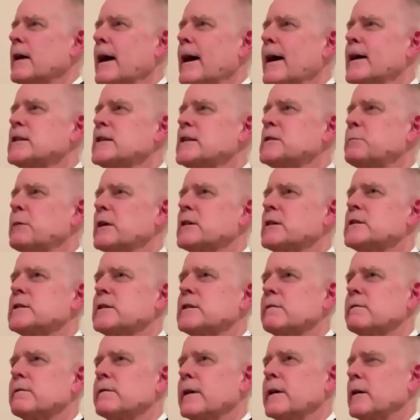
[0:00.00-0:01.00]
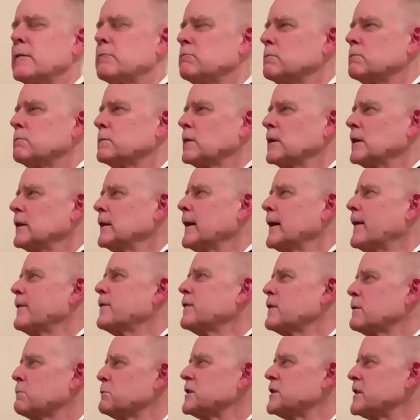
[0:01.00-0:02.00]
aspects of them
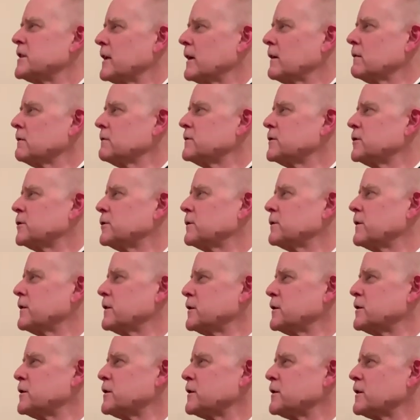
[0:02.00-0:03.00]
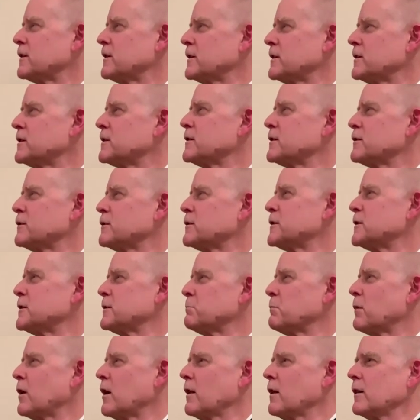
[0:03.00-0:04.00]
lend themselves to these
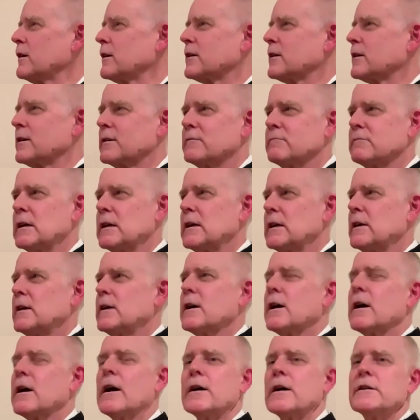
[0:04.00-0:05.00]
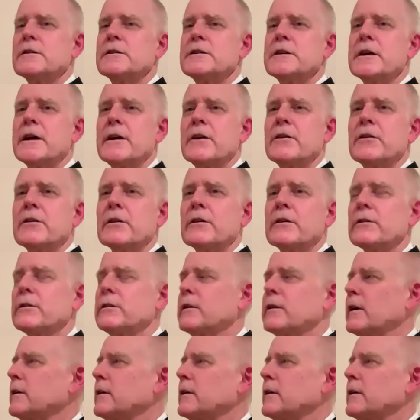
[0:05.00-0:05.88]
symbolic connotations.